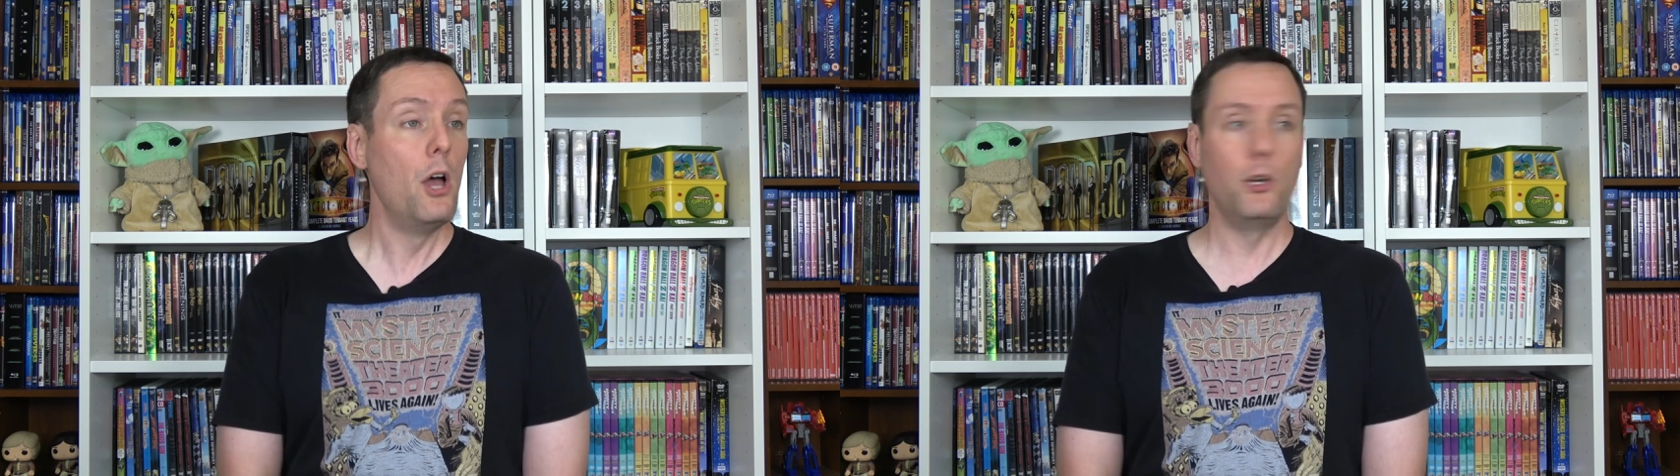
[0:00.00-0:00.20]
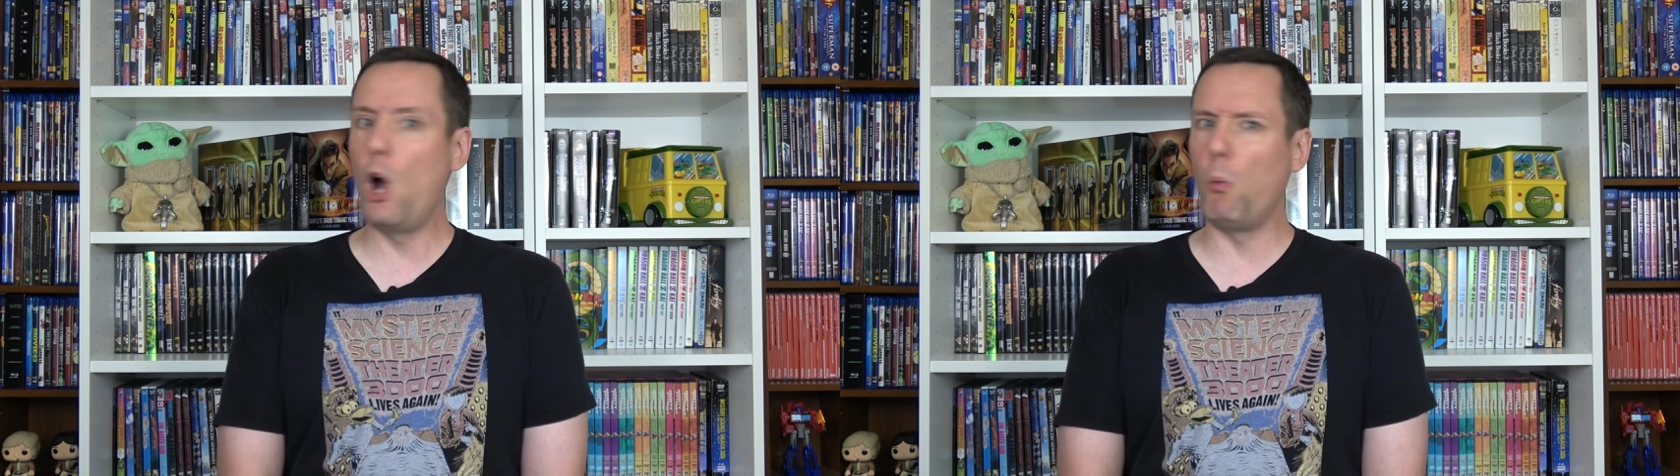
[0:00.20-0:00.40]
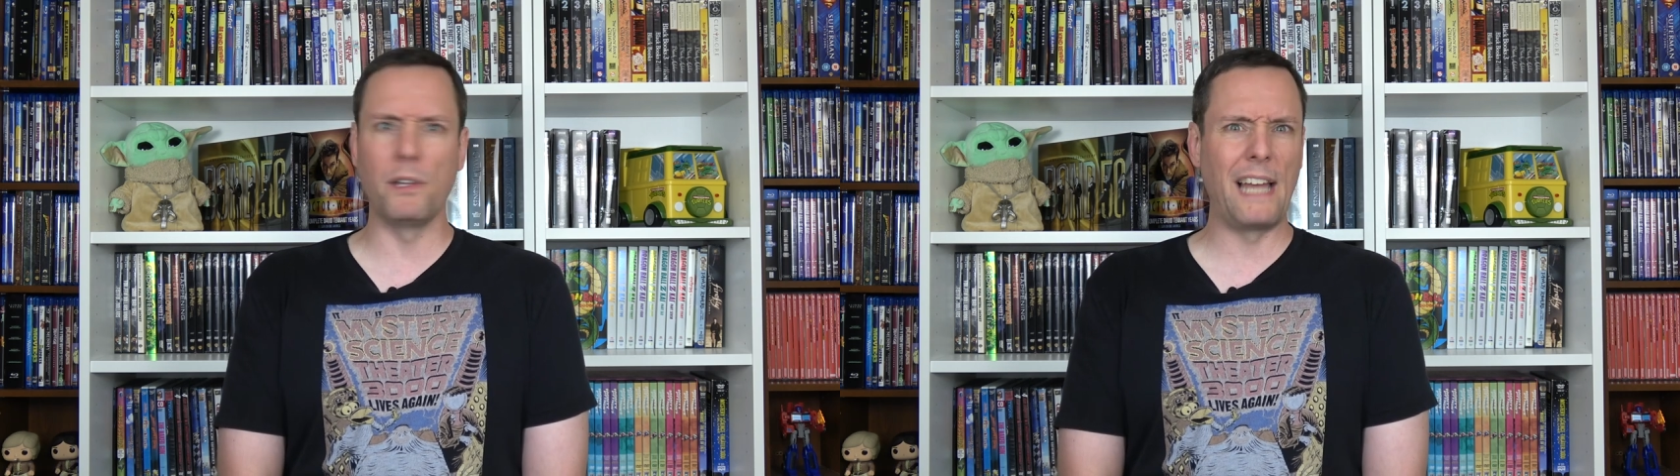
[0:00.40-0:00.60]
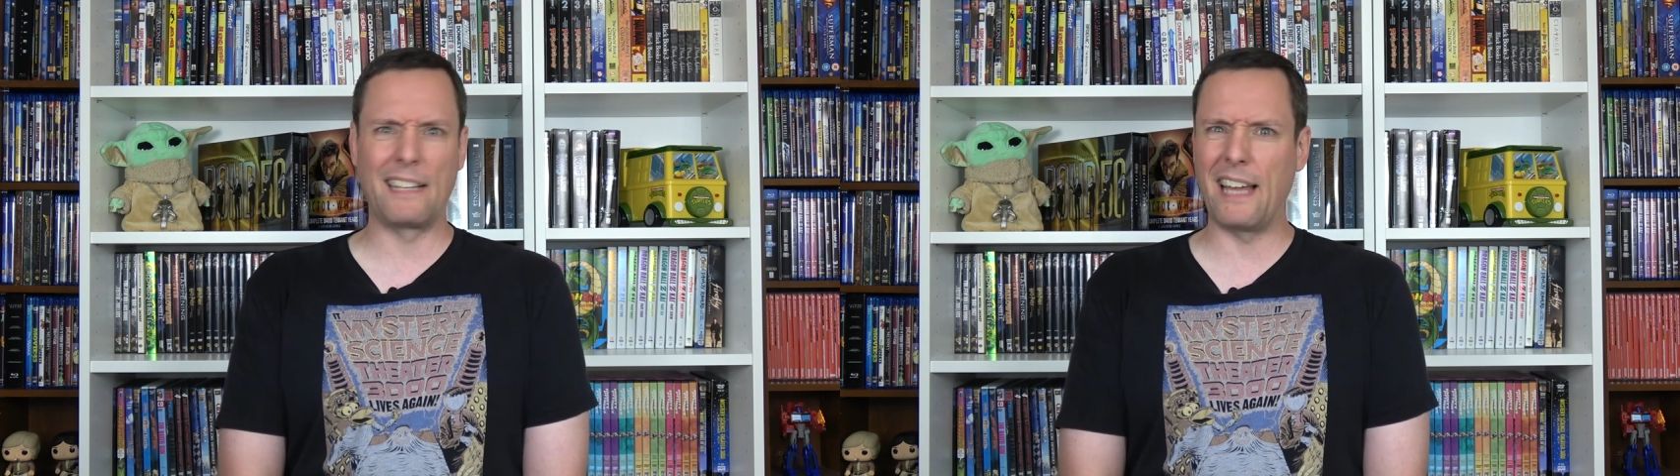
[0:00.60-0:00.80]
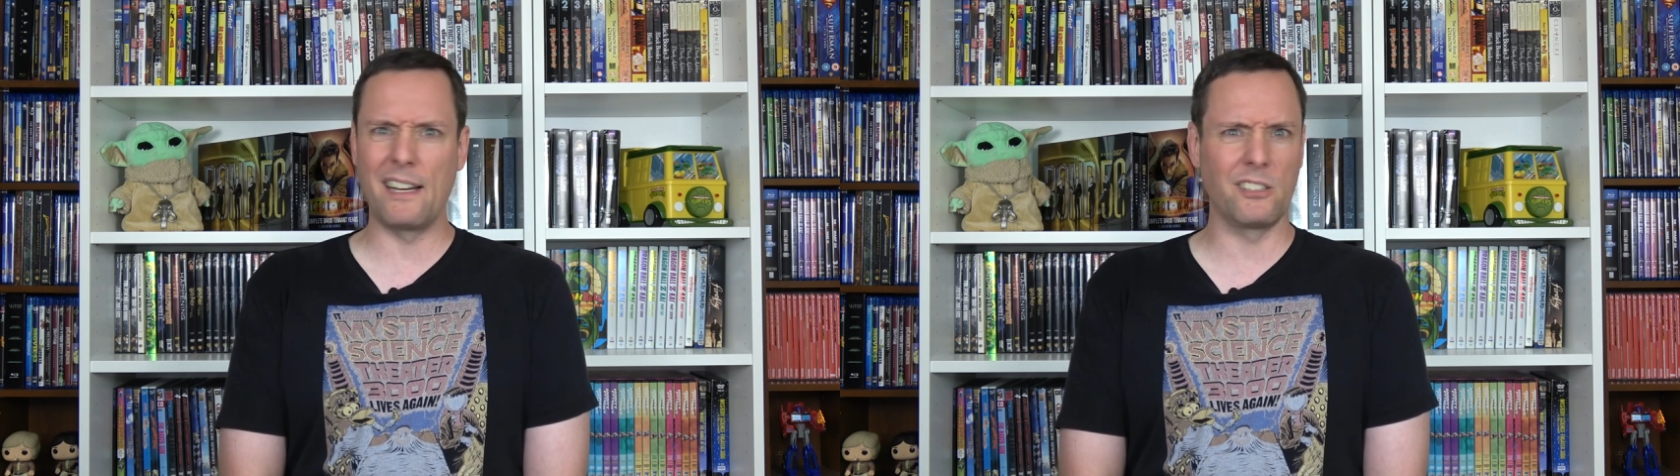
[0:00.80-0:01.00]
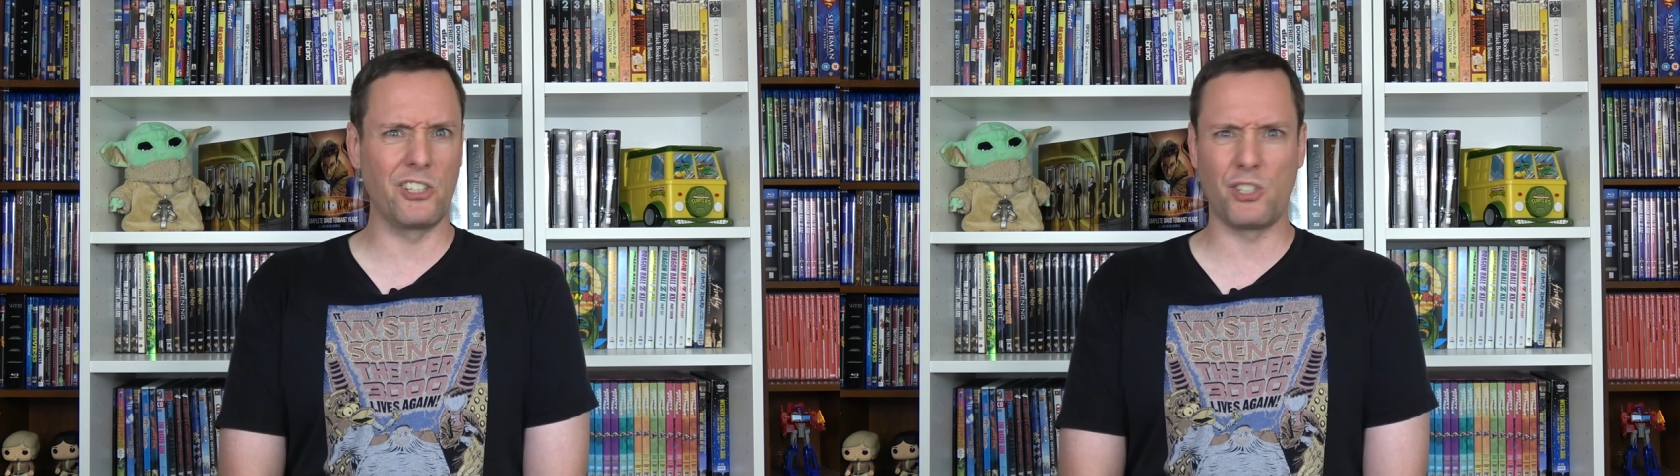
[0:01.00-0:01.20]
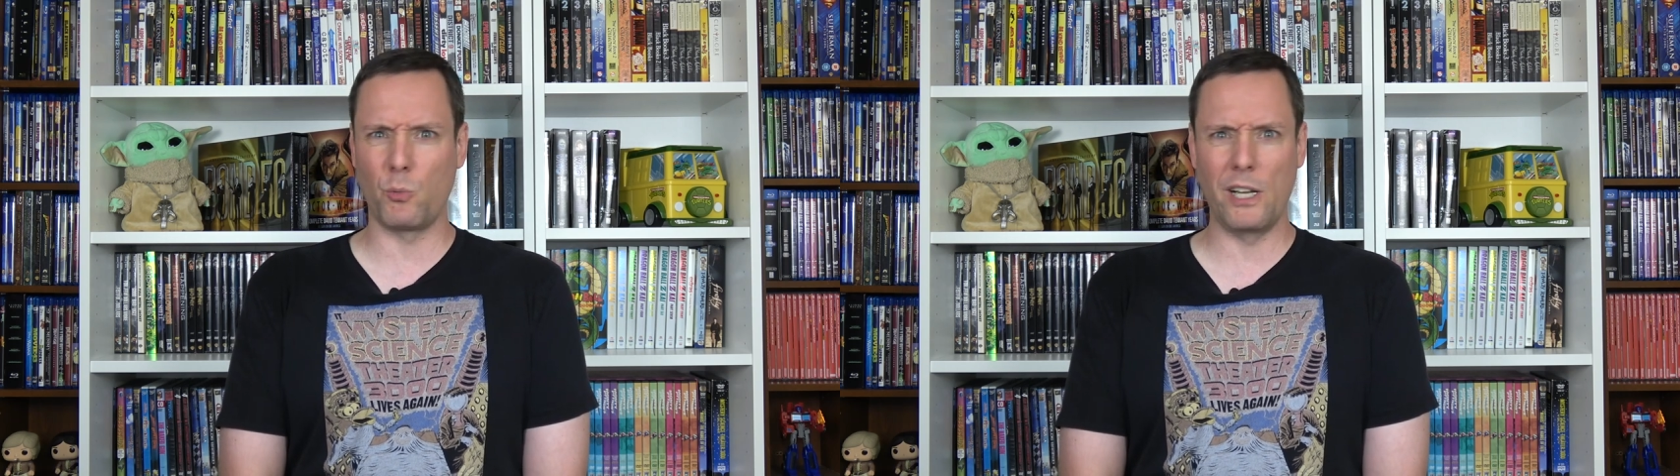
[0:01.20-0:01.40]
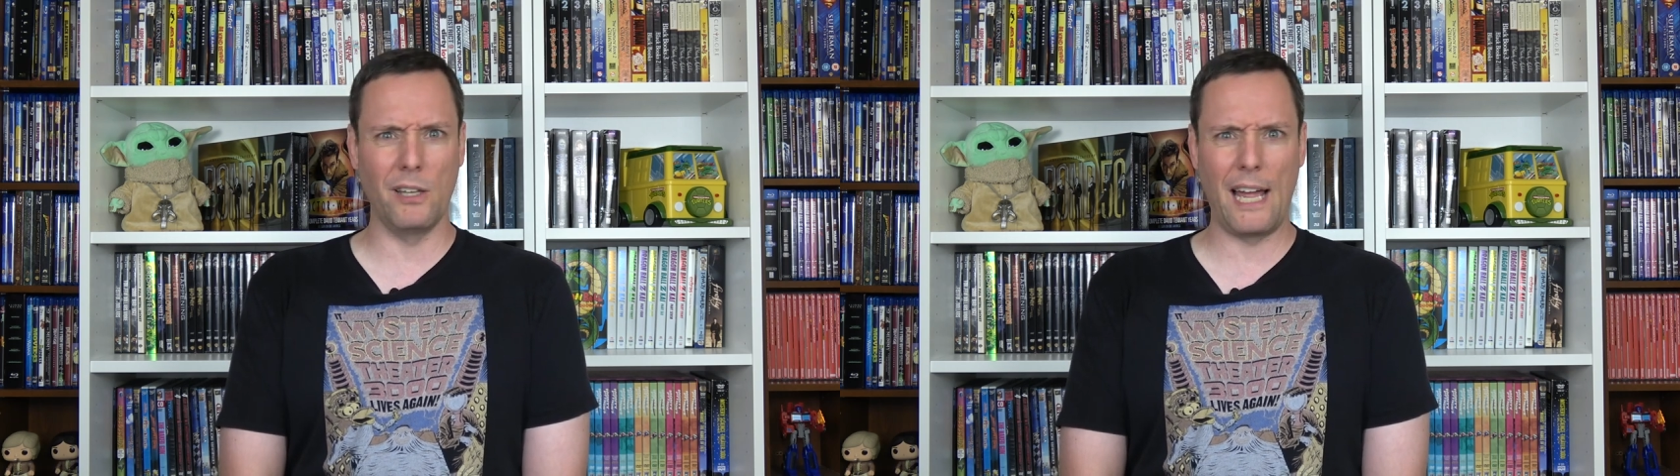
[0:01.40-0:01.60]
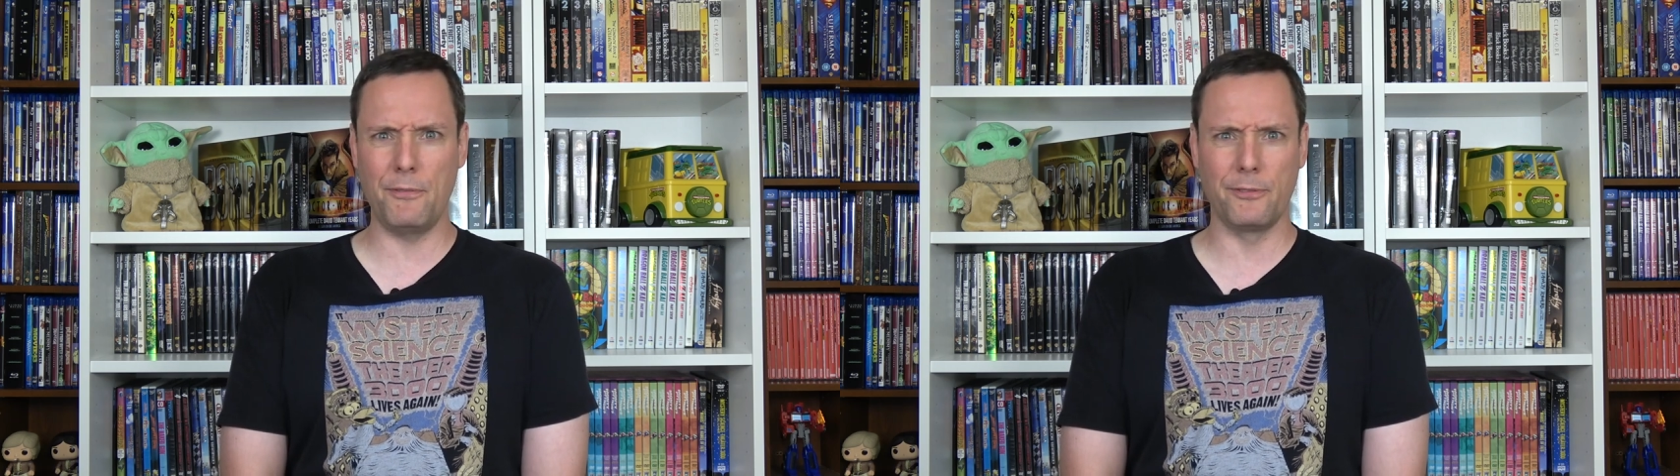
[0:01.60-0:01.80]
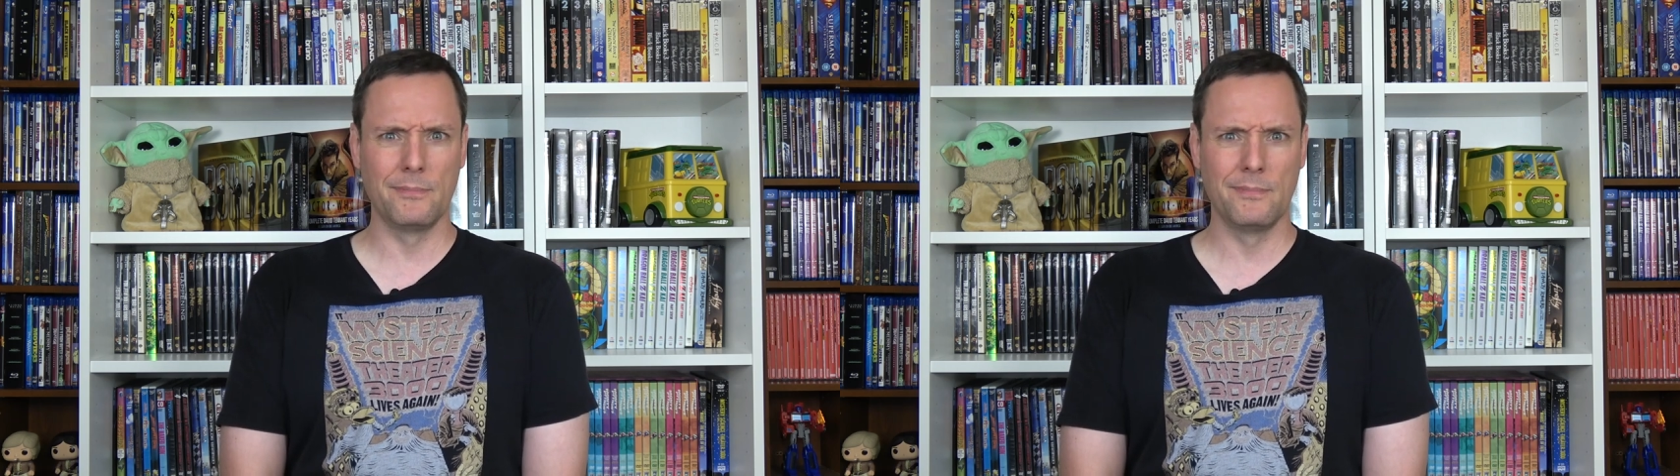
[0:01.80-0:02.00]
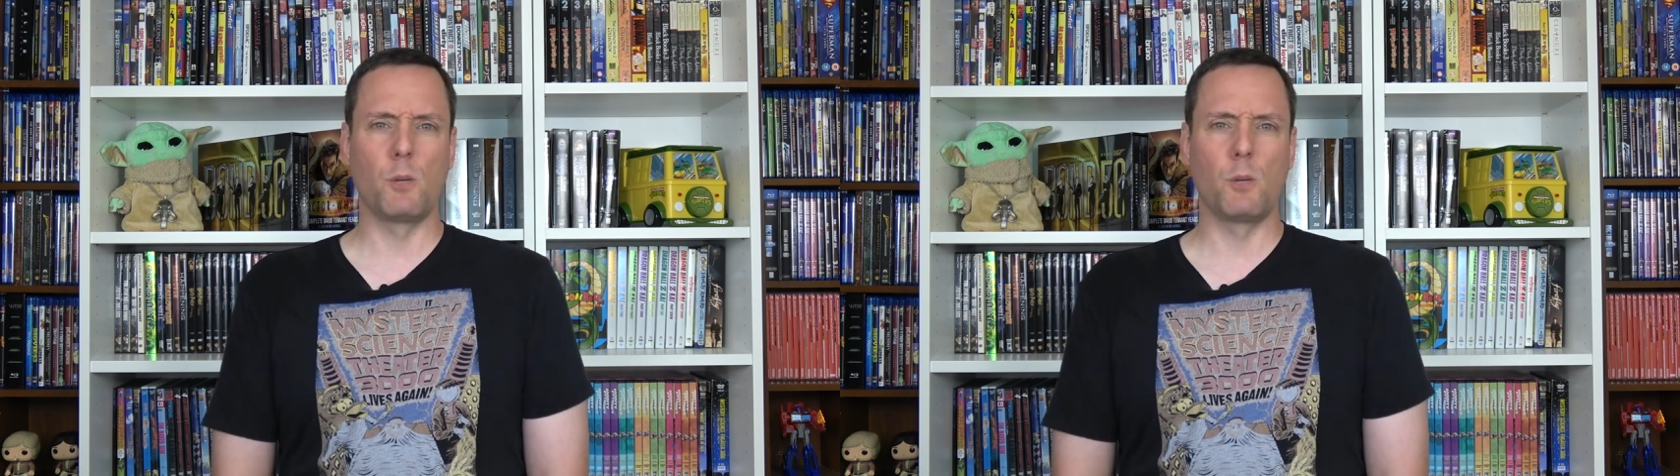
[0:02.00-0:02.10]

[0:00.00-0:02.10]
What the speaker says: No one like that exists in real life.